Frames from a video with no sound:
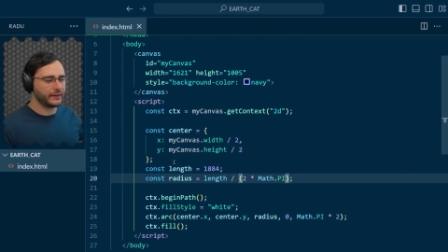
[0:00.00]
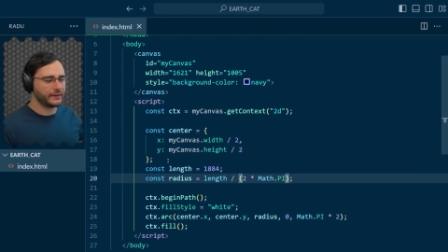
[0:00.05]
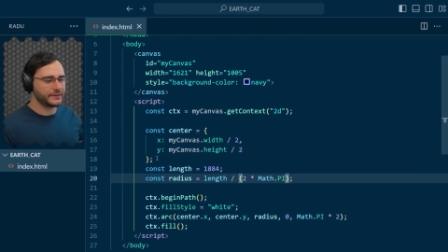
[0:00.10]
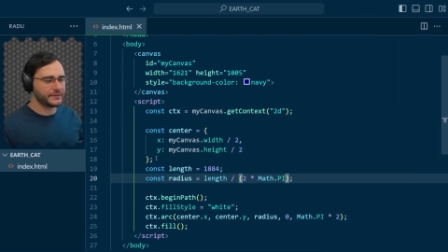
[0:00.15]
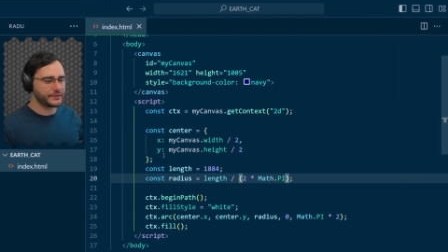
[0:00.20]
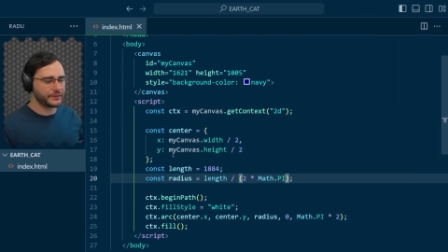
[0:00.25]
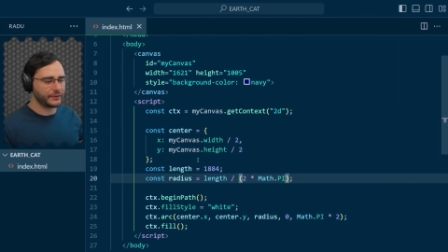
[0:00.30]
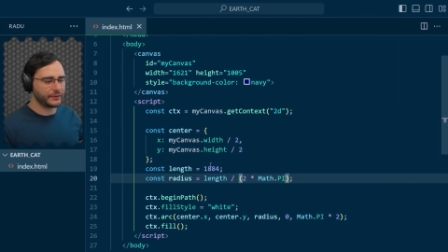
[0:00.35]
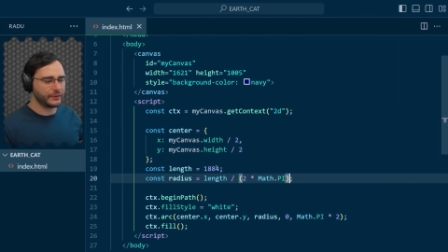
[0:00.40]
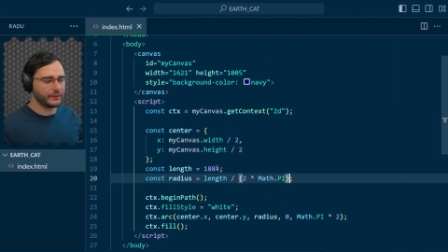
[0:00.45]
a
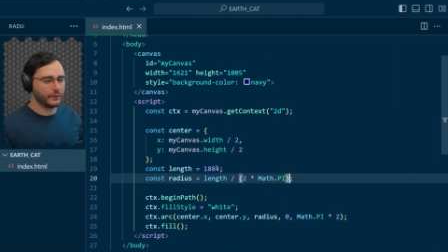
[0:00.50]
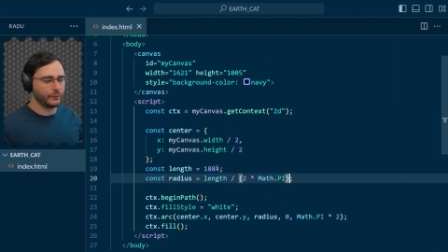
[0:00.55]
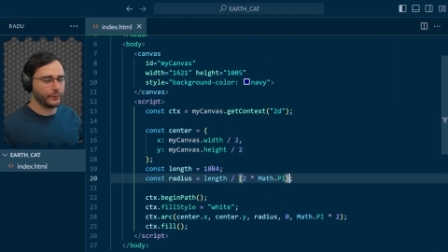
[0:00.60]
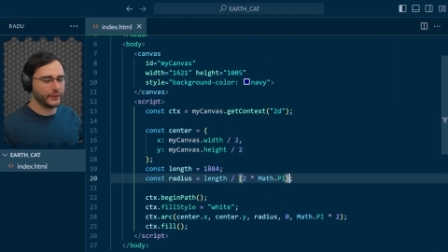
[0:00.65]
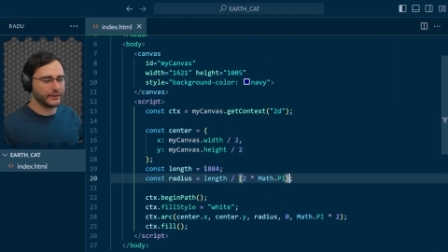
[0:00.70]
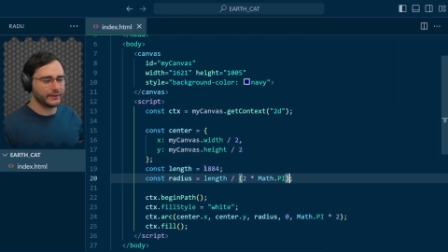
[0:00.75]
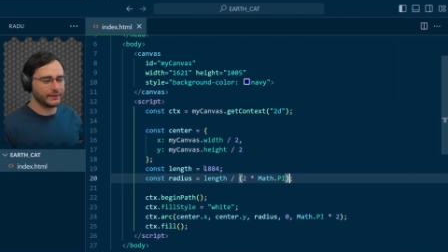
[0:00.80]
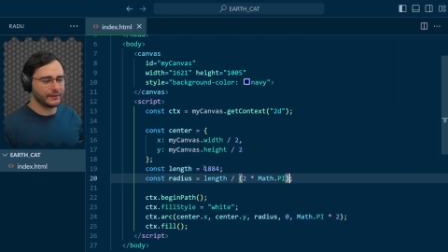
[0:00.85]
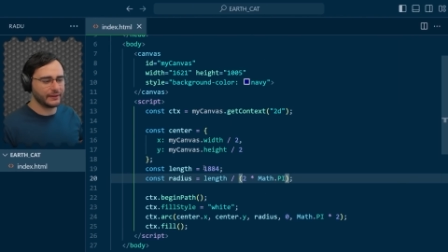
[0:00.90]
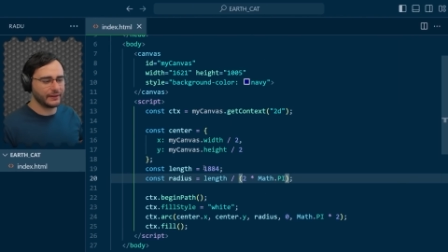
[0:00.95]
circle
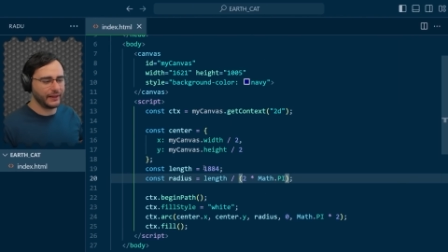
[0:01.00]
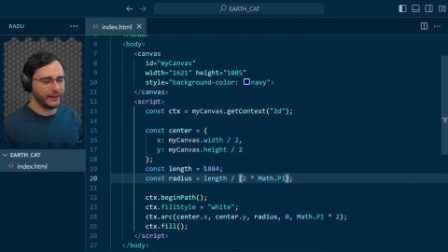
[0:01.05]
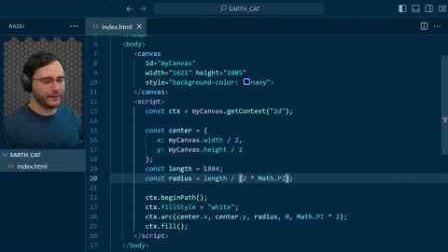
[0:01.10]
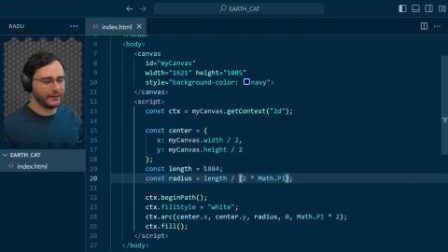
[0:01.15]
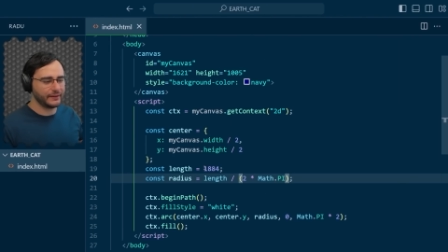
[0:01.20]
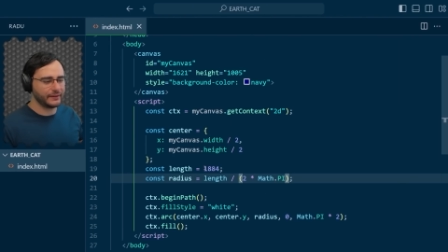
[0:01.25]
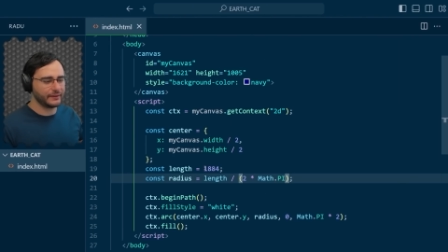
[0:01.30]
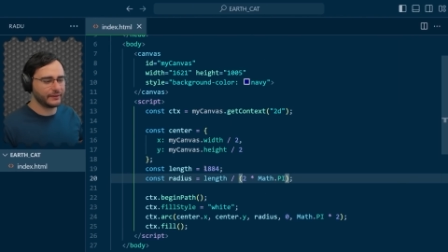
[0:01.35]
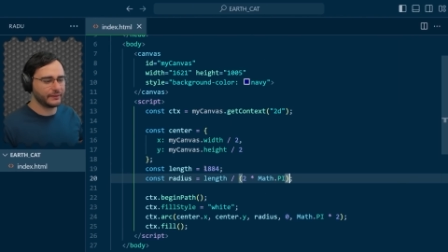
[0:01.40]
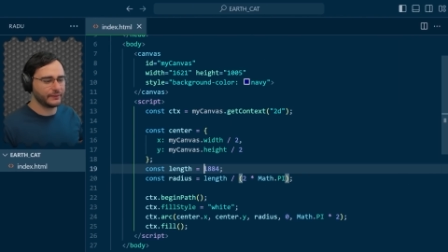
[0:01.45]
with
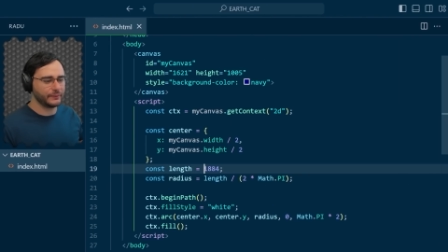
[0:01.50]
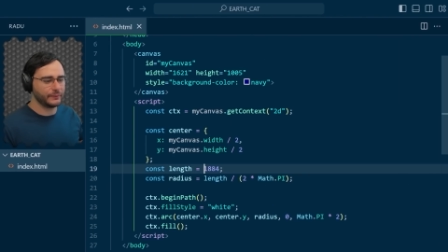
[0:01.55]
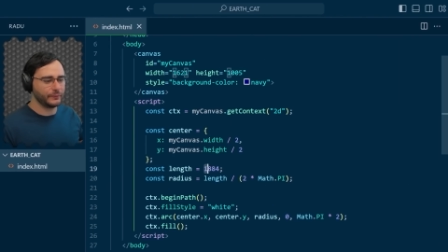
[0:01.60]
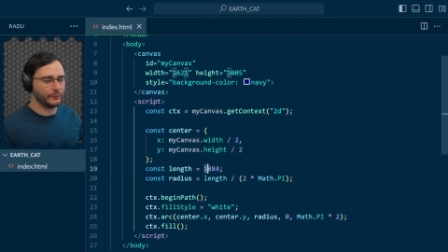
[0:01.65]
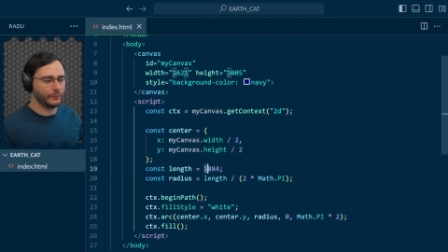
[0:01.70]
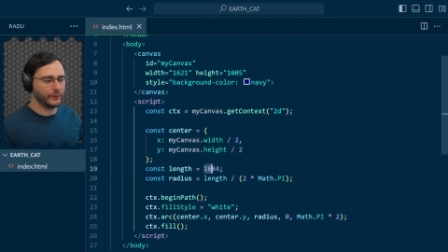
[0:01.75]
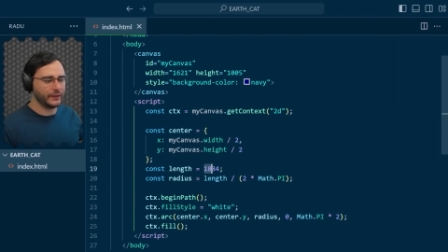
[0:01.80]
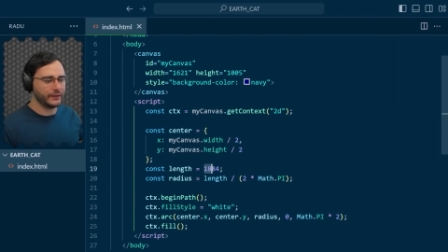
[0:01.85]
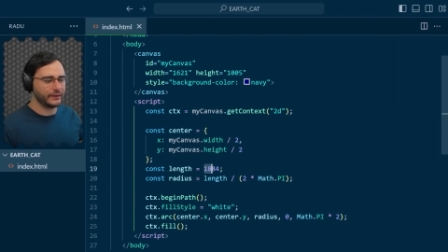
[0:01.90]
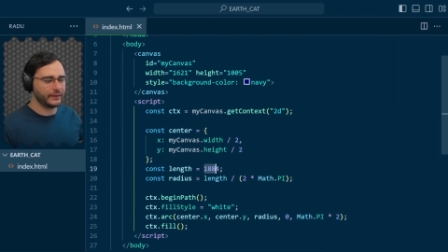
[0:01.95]
length
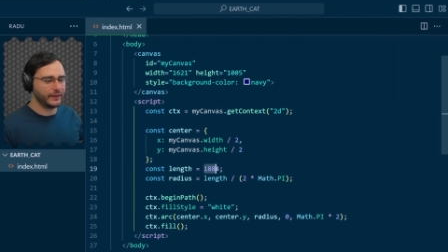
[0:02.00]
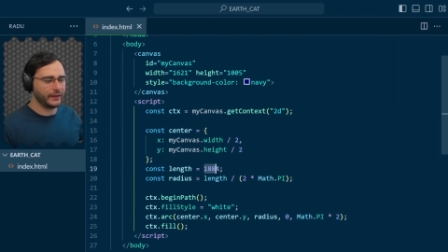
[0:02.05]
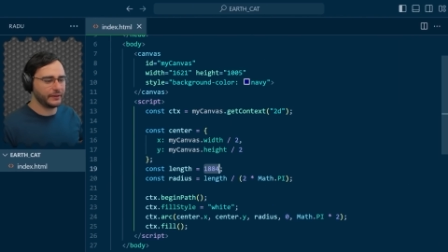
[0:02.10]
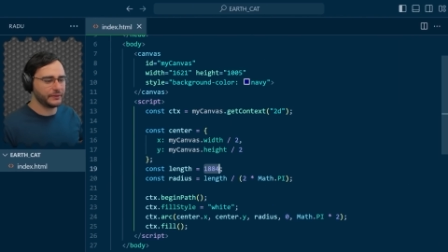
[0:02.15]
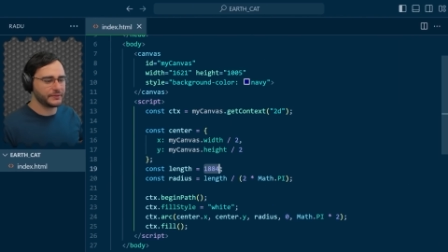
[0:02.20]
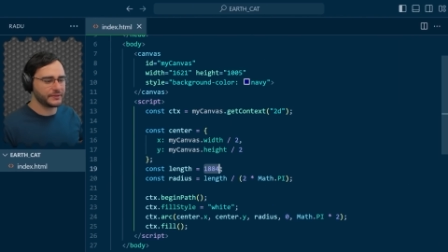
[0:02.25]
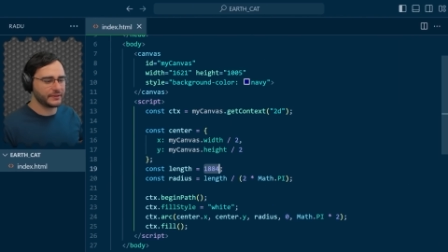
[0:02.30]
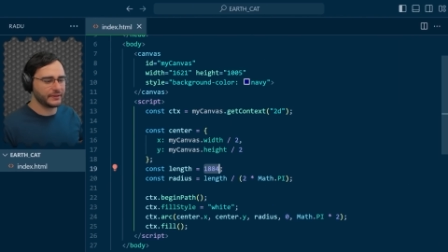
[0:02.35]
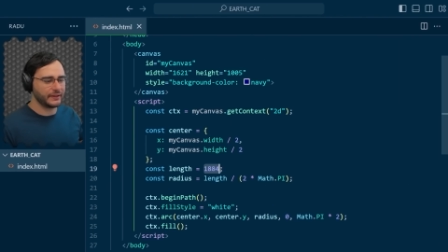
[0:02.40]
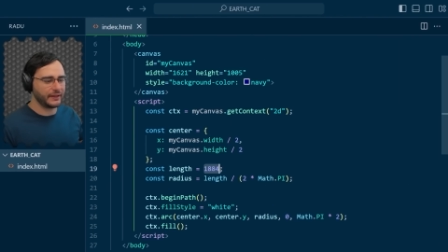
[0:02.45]

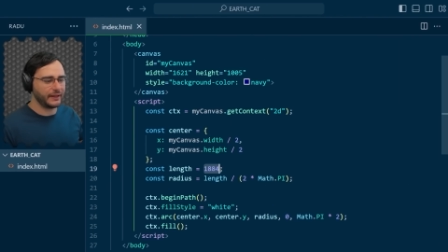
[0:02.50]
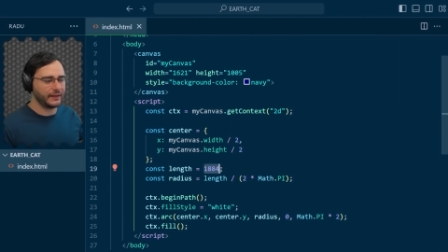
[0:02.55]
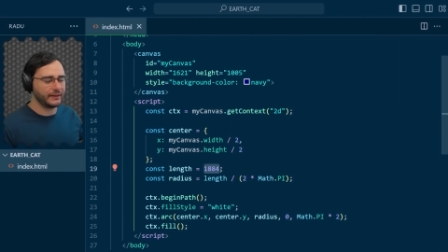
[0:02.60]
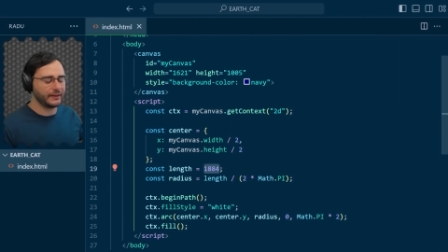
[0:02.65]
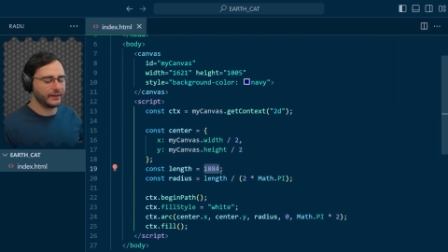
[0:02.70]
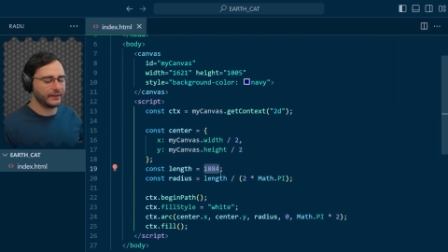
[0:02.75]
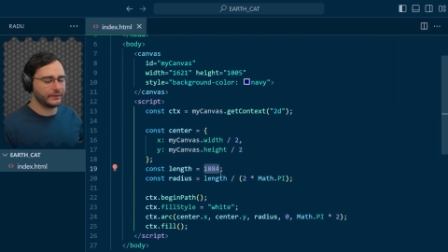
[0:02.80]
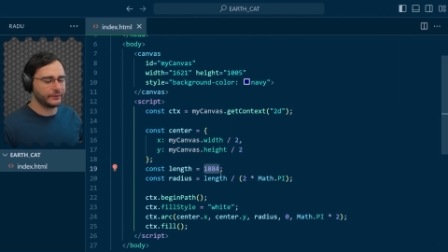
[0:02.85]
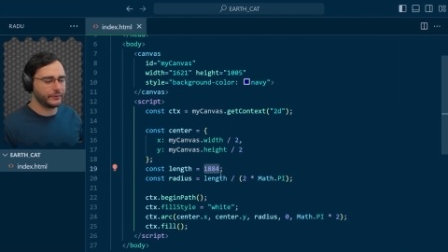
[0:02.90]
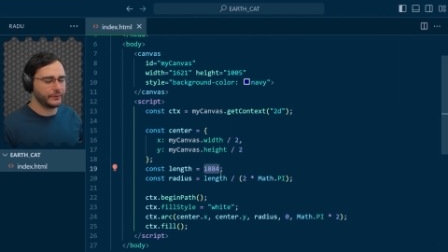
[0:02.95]

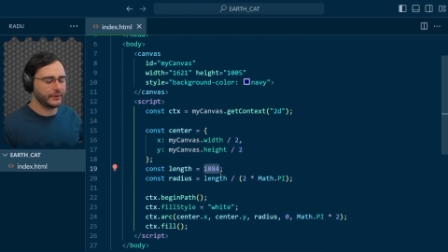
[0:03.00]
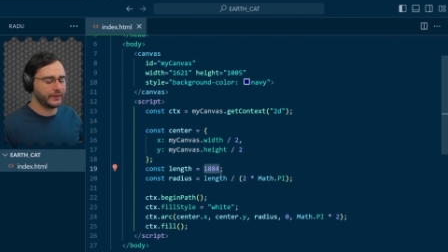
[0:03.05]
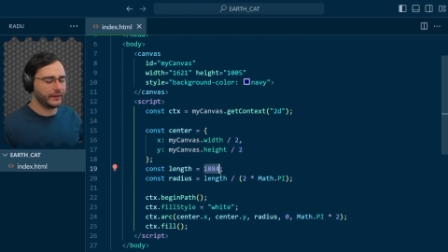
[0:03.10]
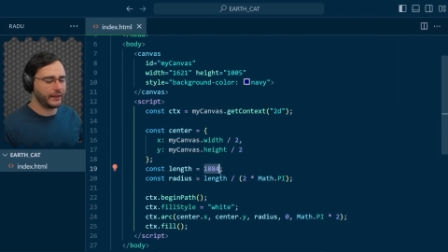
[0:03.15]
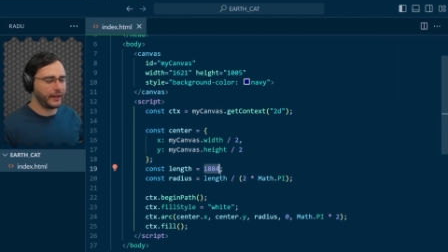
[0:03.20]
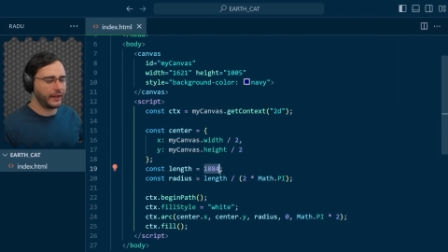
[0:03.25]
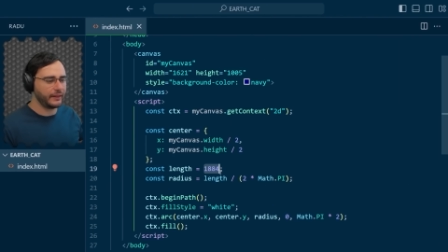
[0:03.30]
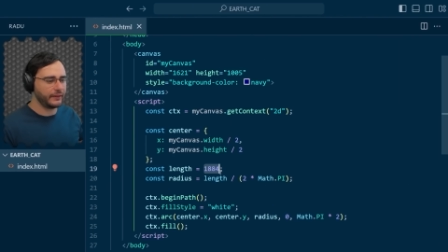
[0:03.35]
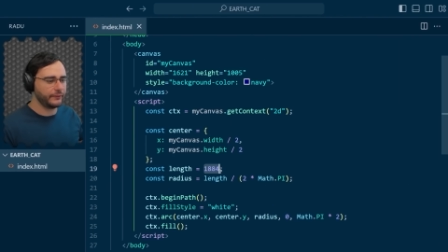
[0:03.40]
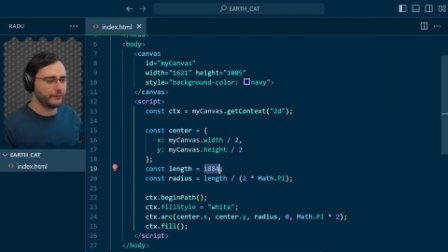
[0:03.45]

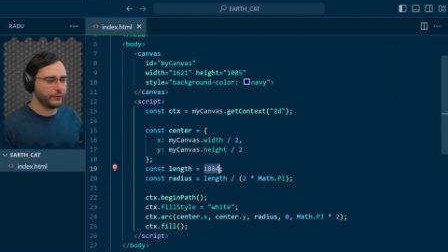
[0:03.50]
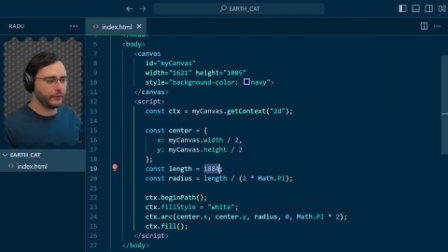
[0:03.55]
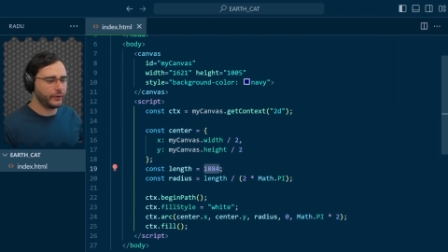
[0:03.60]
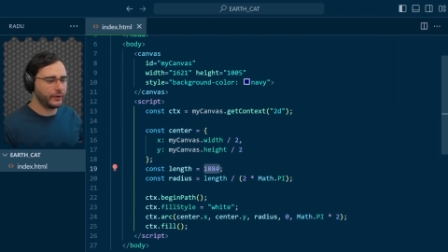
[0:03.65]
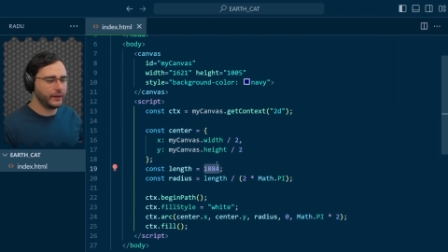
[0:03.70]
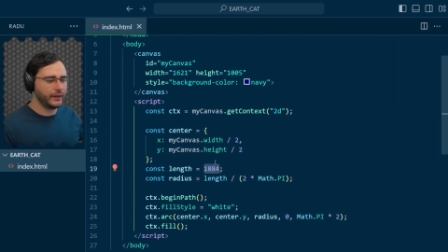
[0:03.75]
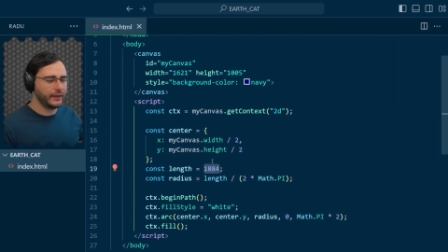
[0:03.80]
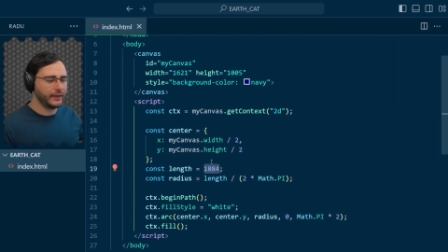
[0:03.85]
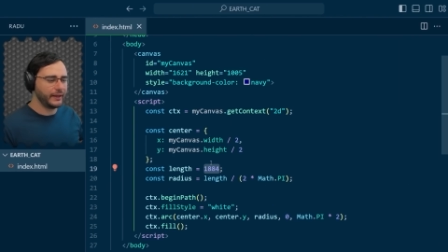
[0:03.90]
1884,